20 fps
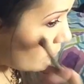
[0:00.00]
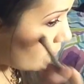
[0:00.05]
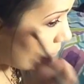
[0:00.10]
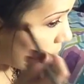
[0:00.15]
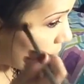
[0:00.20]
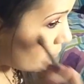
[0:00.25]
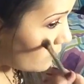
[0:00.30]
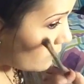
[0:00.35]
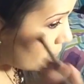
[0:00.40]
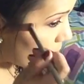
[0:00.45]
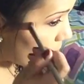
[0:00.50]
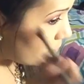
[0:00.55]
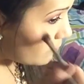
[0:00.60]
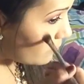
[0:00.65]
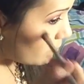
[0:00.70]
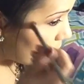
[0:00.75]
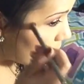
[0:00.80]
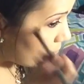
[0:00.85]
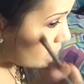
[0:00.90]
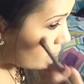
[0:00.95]
Hill's
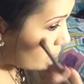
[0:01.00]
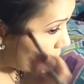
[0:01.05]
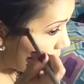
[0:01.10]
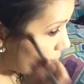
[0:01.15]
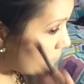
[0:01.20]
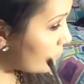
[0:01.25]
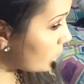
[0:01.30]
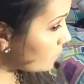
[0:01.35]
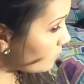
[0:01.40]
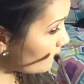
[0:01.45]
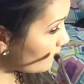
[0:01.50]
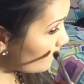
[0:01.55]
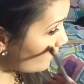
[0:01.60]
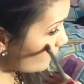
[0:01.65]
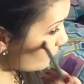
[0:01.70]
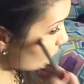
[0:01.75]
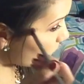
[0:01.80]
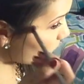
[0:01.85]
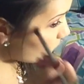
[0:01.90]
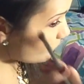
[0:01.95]
collaboration with Becca. I'm
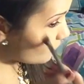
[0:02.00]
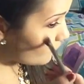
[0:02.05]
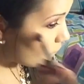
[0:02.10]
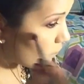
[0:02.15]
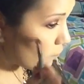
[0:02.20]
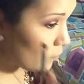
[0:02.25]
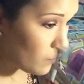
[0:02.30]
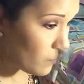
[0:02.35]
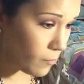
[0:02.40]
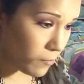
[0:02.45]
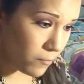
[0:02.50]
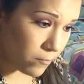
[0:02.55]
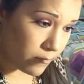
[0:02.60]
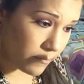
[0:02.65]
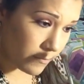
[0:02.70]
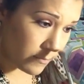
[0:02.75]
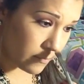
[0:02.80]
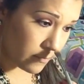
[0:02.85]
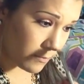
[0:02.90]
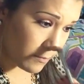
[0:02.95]
going to be
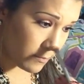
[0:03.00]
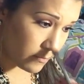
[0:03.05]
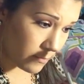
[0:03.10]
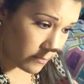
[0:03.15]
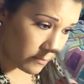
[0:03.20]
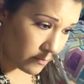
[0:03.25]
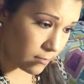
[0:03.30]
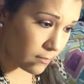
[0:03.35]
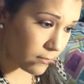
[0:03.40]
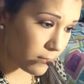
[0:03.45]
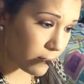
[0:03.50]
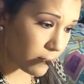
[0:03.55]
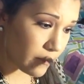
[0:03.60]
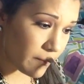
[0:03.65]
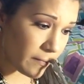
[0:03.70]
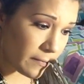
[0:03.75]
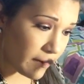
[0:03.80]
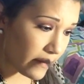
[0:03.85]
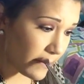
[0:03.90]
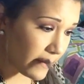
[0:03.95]
highlighting
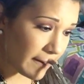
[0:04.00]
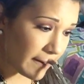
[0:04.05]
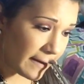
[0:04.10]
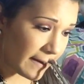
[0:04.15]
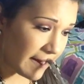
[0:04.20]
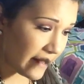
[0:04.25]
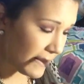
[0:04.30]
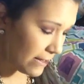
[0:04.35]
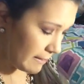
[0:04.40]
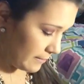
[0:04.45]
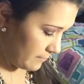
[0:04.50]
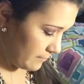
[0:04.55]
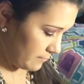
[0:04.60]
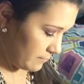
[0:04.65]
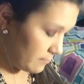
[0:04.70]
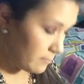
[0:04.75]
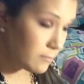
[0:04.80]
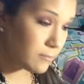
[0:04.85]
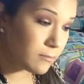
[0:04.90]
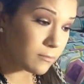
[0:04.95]
the
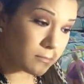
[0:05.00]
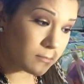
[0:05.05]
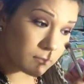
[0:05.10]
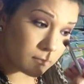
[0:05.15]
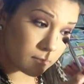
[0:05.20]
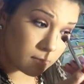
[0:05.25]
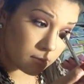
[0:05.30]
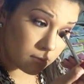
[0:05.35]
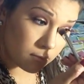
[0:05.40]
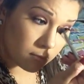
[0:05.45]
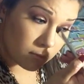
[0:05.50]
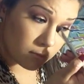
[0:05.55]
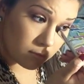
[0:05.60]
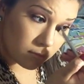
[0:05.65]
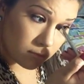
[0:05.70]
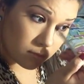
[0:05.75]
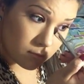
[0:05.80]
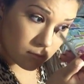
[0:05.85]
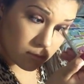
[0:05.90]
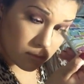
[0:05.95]
top parts of my
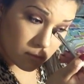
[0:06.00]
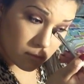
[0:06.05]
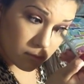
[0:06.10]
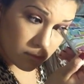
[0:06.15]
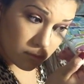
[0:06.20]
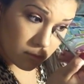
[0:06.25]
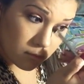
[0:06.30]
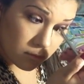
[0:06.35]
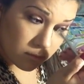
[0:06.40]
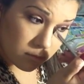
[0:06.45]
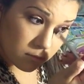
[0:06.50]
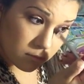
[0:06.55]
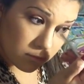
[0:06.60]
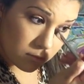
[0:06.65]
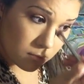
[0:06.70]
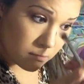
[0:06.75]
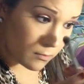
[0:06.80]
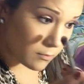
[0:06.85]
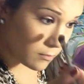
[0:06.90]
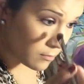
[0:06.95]
cheeks,
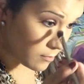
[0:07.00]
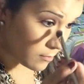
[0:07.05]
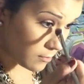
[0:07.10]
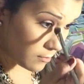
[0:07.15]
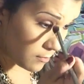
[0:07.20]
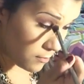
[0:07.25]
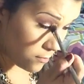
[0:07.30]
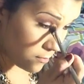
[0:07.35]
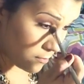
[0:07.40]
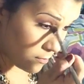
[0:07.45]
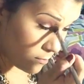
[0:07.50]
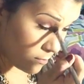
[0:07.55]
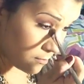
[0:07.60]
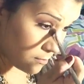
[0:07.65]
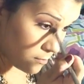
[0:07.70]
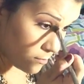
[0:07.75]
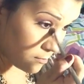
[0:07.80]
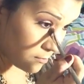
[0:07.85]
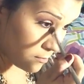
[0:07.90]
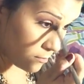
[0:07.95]
inner corner,
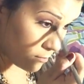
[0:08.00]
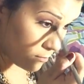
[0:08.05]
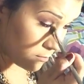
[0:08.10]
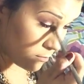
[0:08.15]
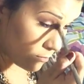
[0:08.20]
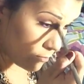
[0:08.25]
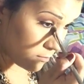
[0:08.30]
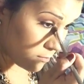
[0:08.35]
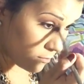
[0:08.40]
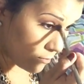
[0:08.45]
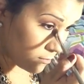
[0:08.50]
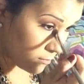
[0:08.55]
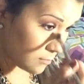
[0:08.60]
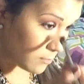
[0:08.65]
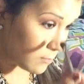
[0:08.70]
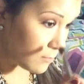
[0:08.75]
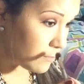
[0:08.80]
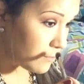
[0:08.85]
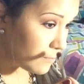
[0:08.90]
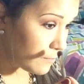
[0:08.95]
nose, and
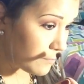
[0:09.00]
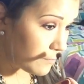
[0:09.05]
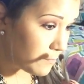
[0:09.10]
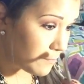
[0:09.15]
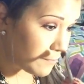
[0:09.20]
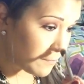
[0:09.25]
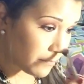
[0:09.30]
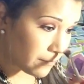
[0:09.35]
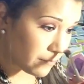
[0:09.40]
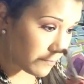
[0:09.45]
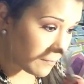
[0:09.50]
Cupid's bow.